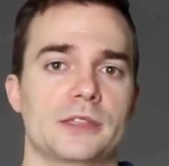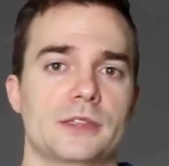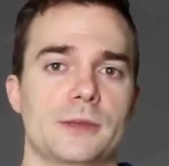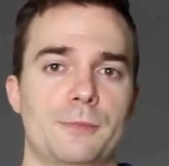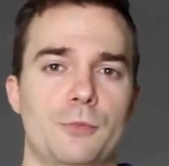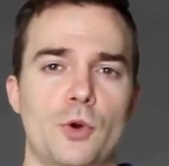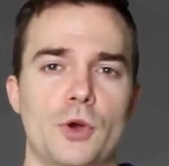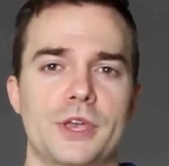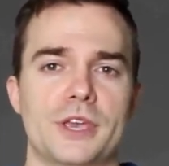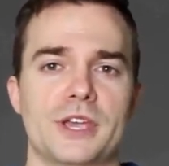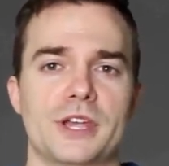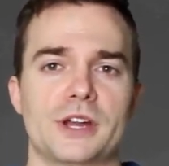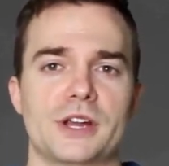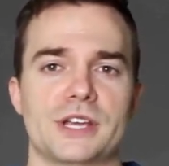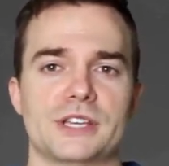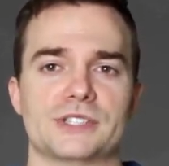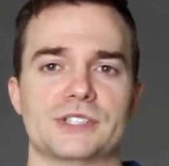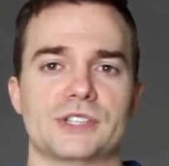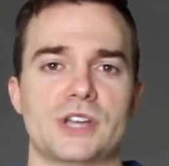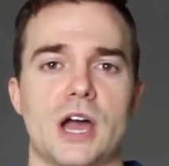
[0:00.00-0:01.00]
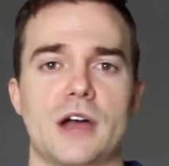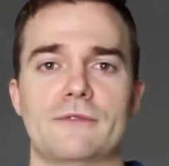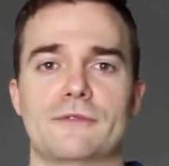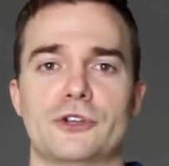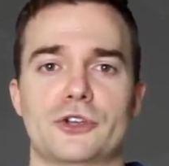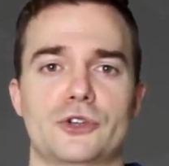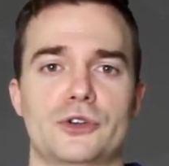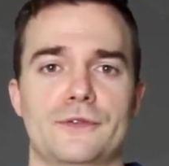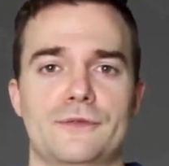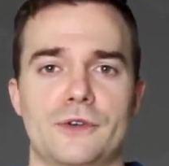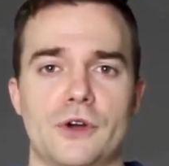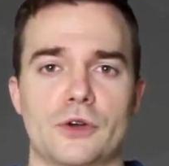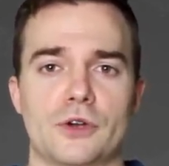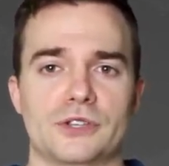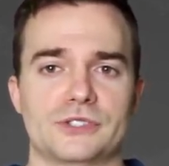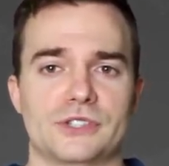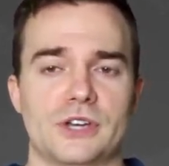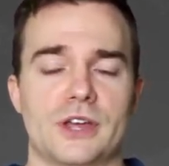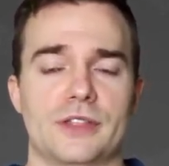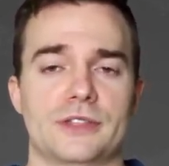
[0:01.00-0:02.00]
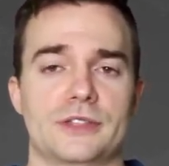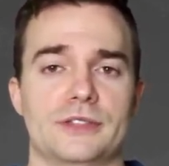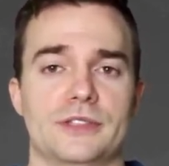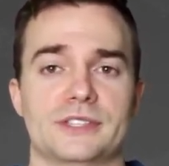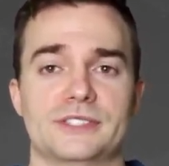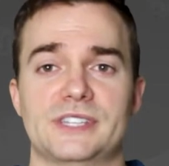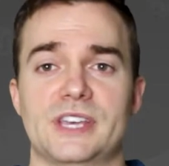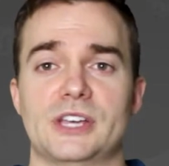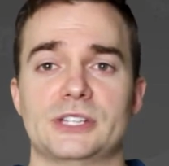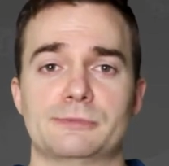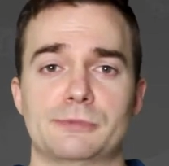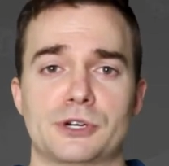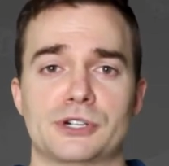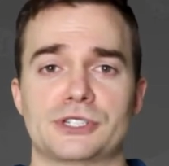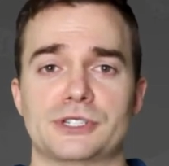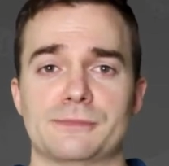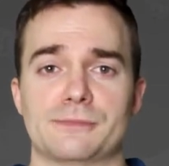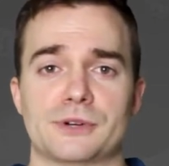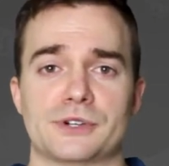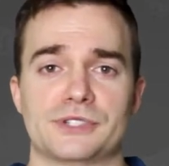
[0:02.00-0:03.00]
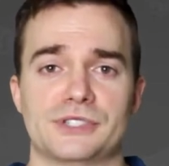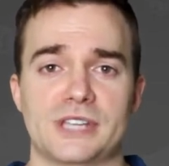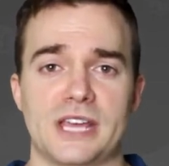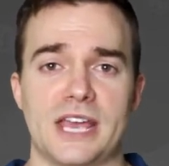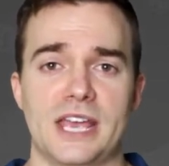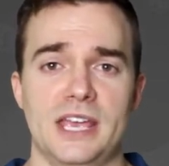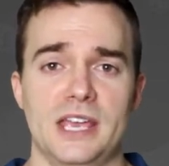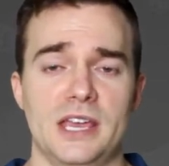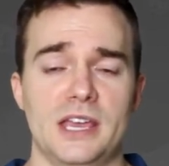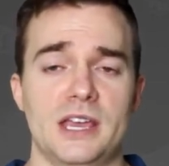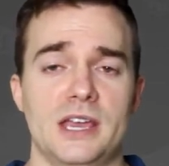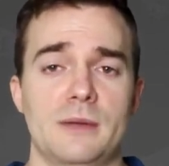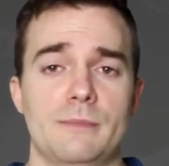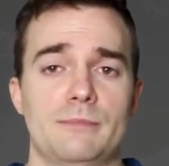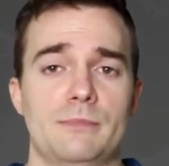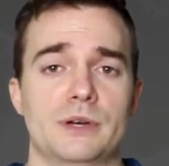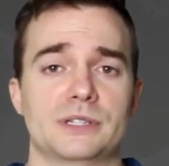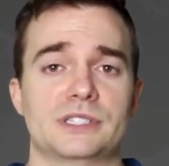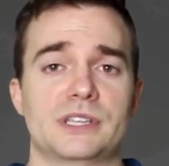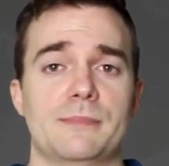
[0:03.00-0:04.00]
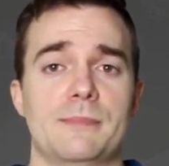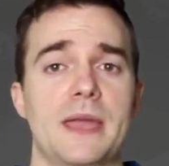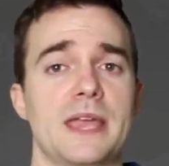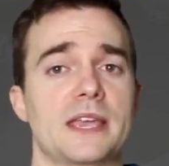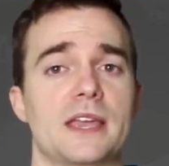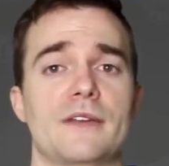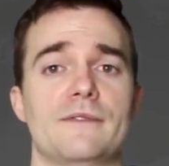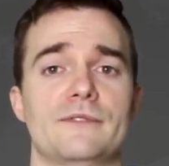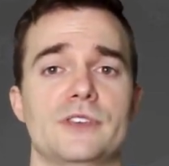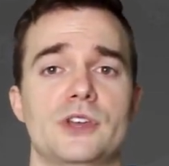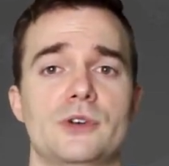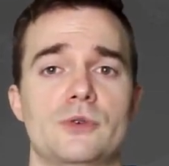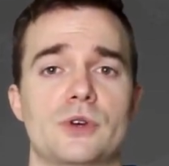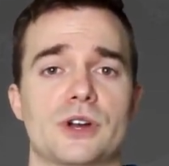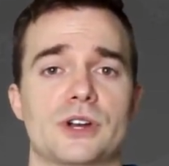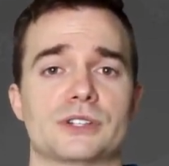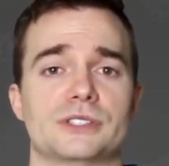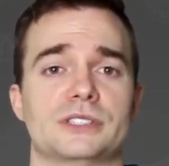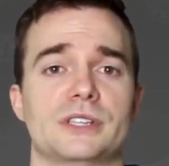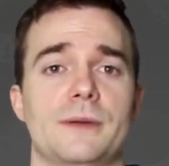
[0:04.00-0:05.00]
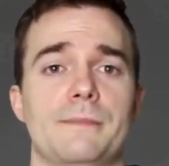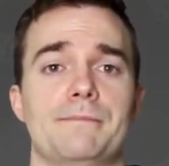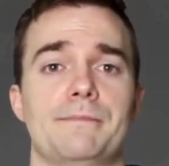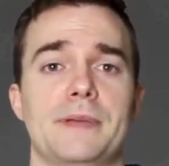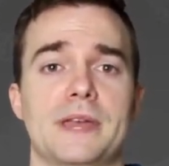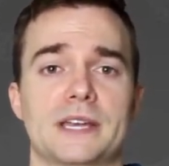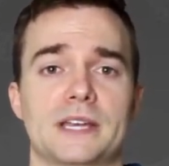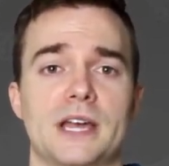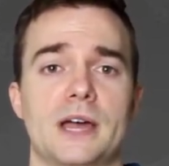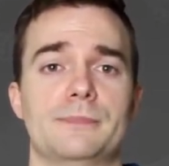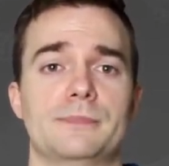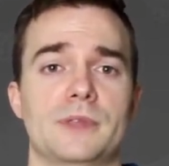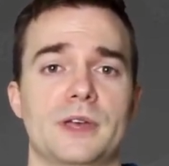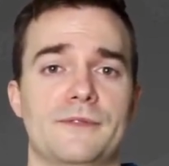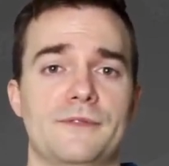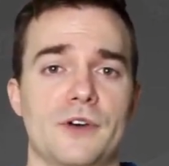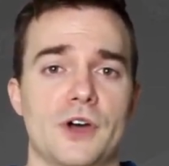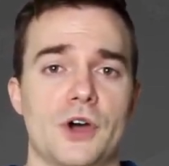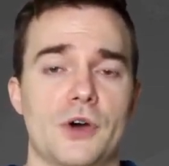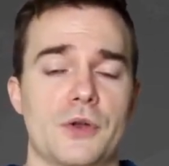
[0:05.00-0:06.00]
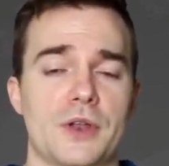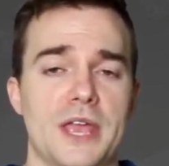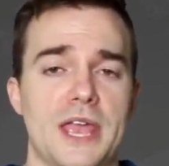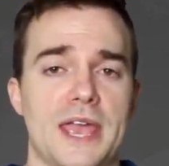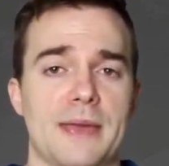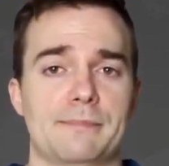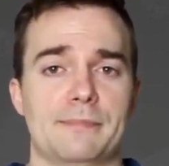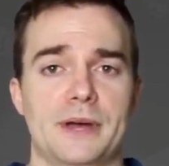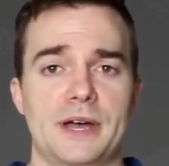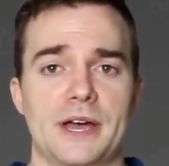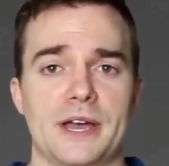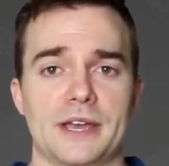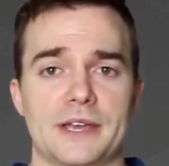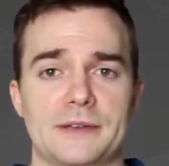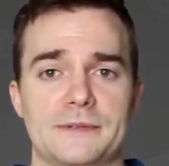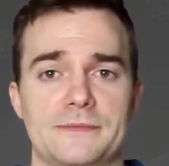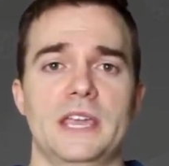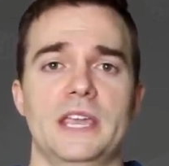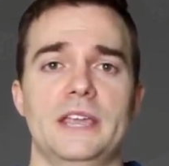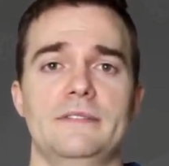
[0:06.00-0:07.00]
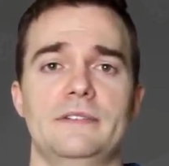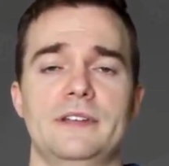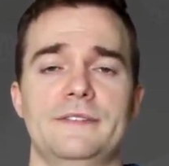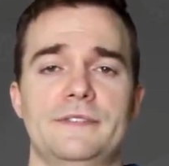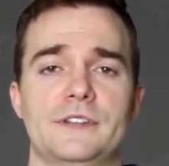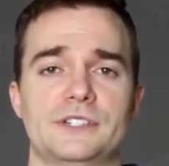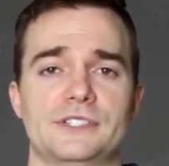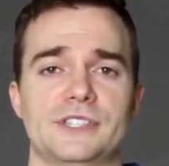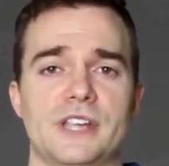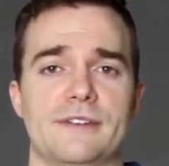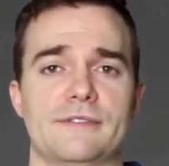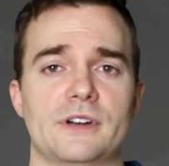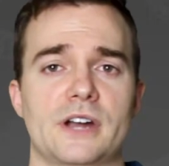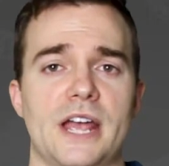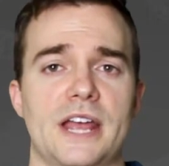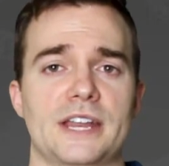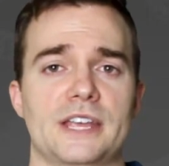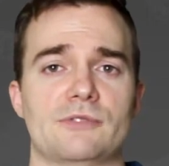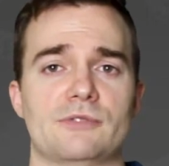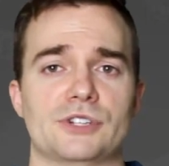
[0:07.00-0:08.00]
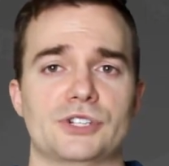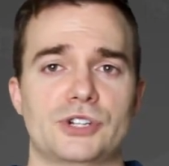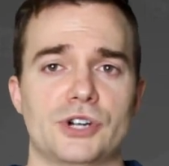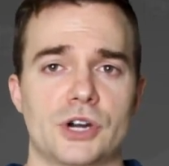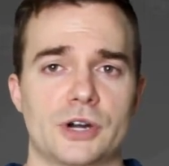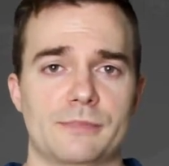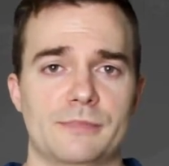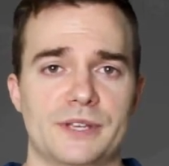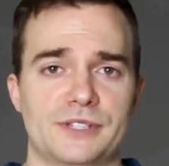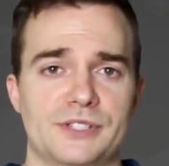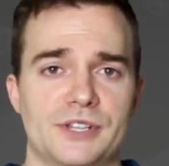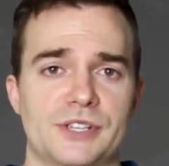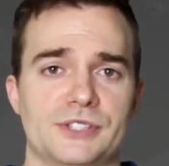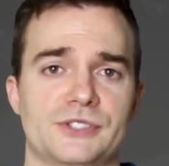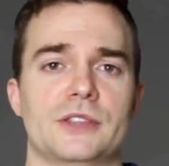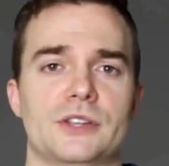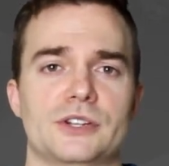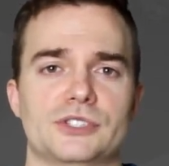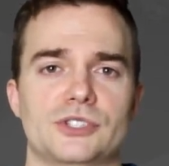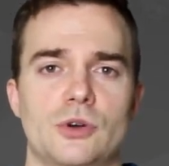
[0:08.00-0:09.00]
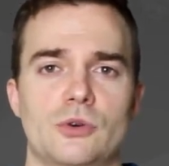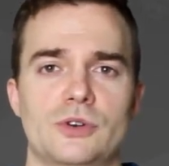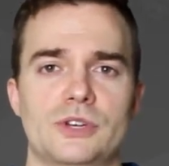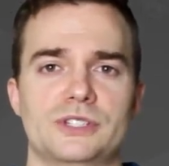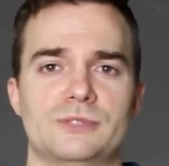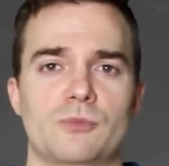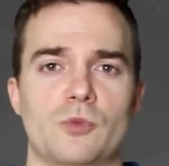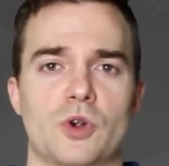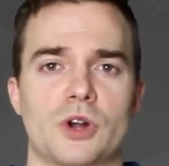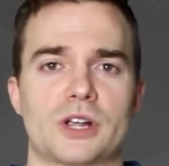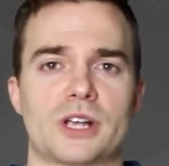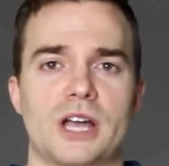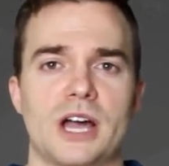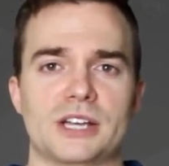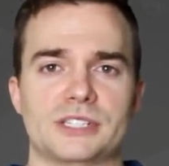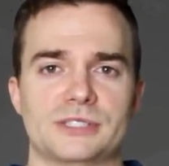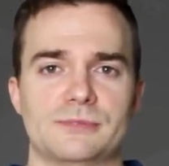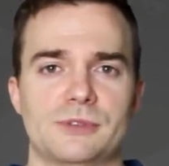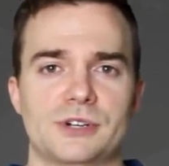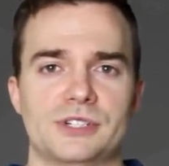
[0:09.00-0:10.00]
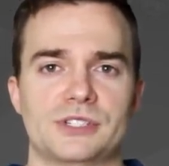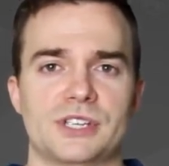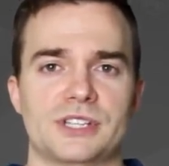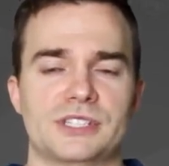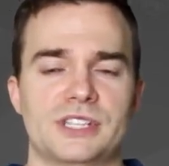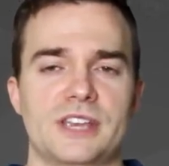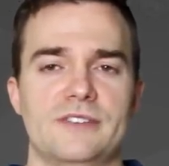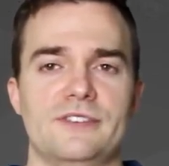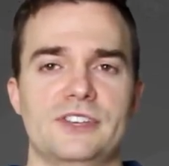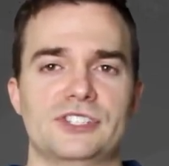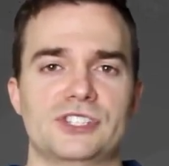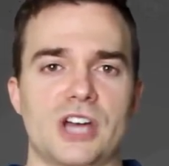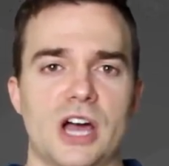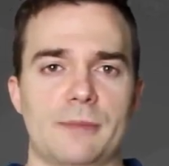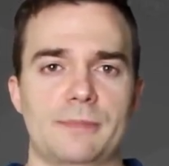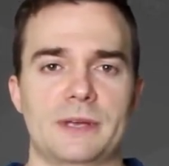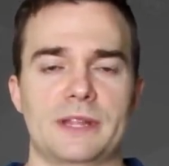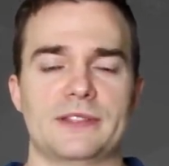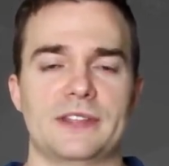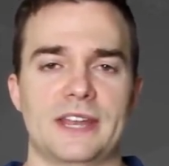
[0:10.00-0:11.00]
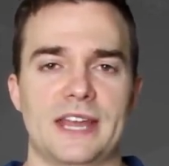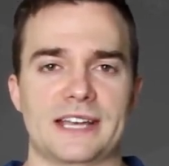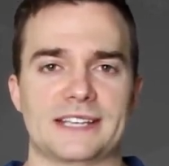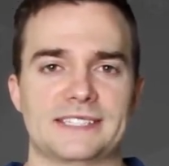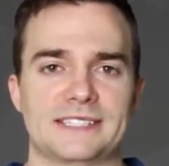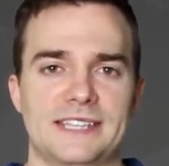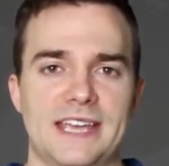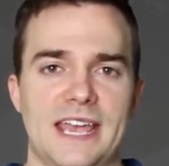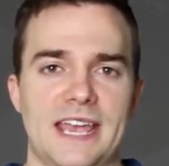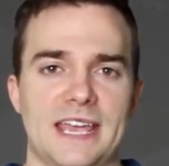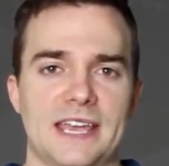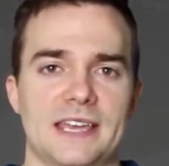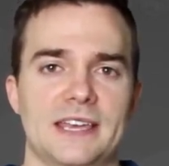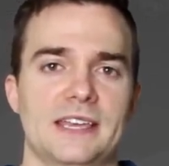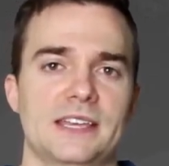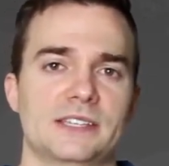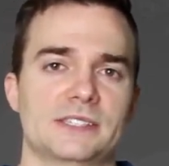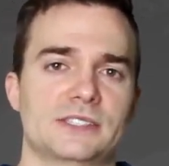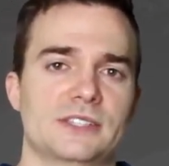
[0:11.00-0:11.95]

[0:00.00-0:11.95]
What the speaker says: The point here is not for you to focus on the salesperson per se, but to make viewers pick up the phone and buy. Even if there's never any return business, there's always more customers TV shopping the next day.